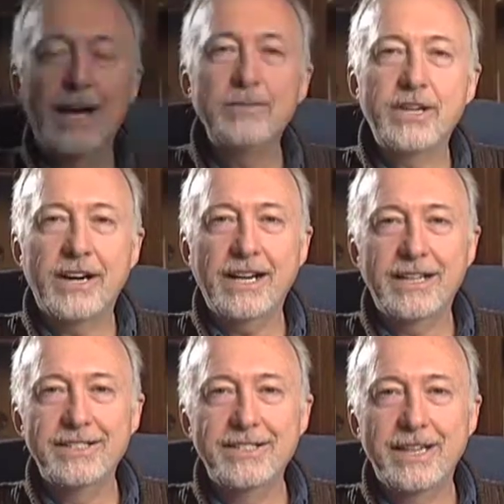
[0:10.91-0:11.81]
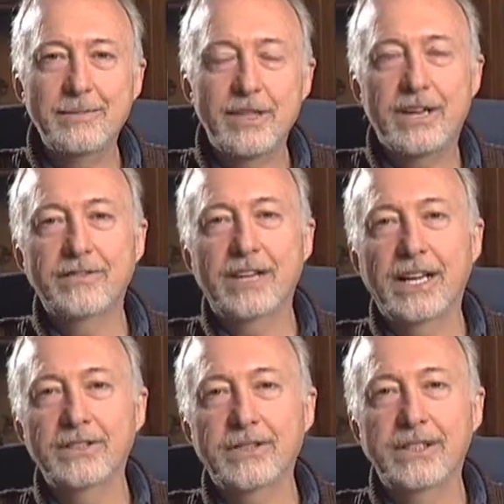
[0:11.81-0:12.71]
I'm Jerry Hudgins. I'm chair of the
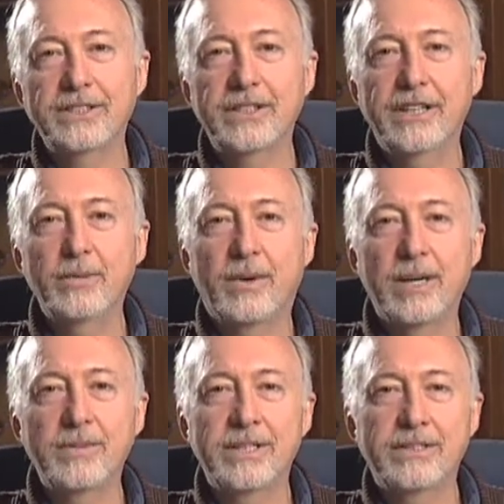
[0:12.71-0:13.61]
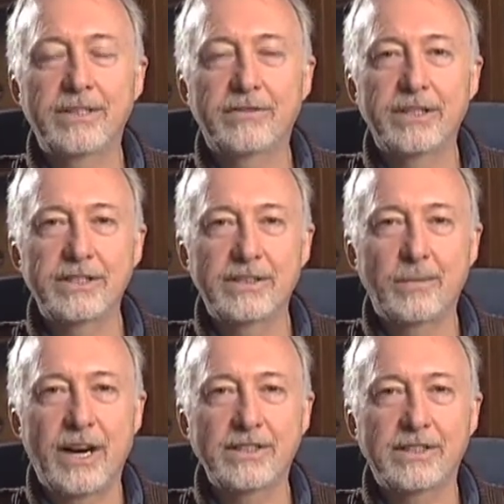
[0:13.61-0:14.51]
Electrical Engineering Department at the University of
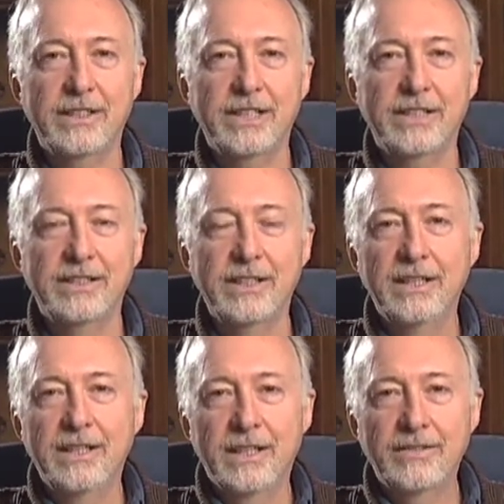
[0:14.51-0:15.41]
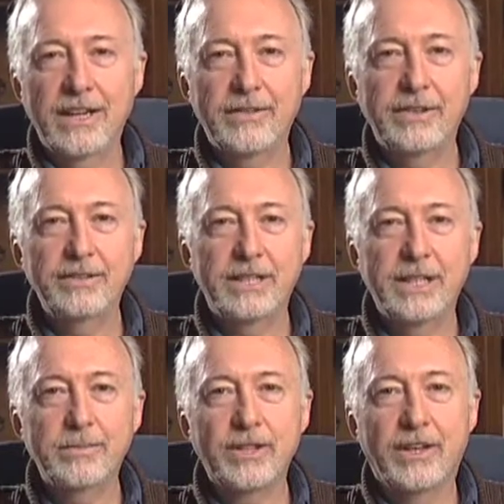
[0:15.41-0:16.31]
Nebraska-Lincoln. I've got a few
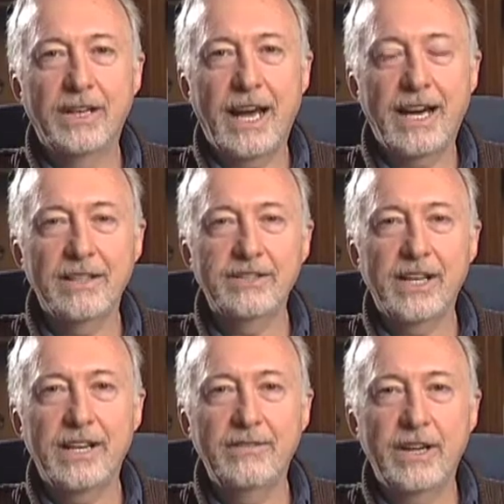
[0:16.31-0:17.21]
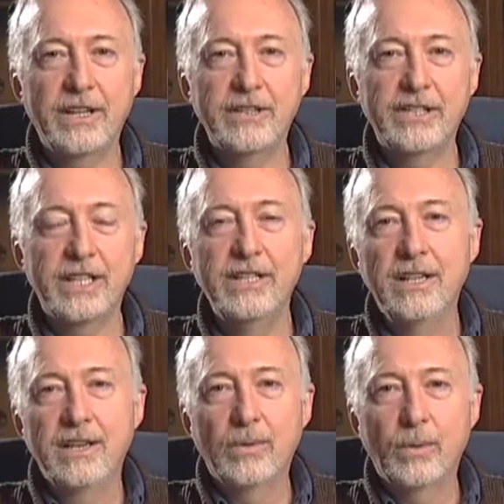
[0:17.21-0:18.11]
tips on how to save energy
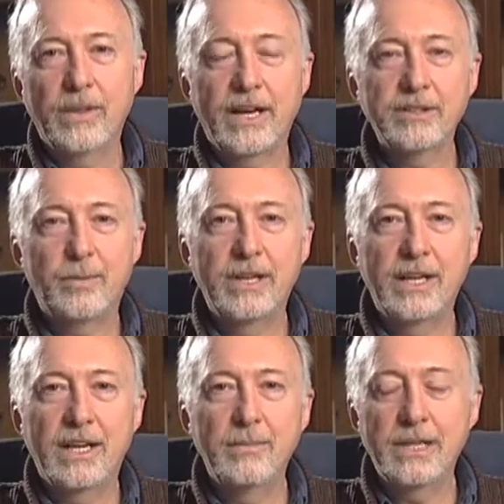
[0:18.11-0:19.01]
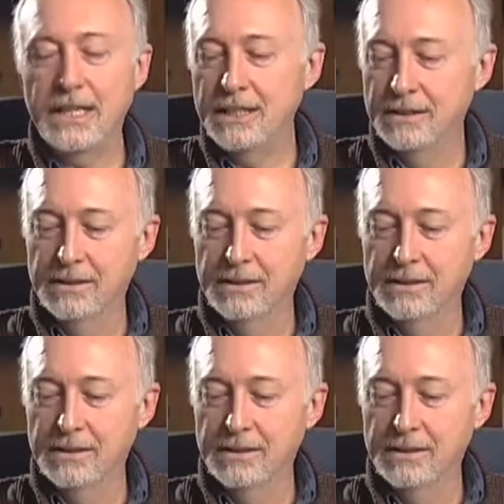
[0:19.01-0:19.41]
without spending any money.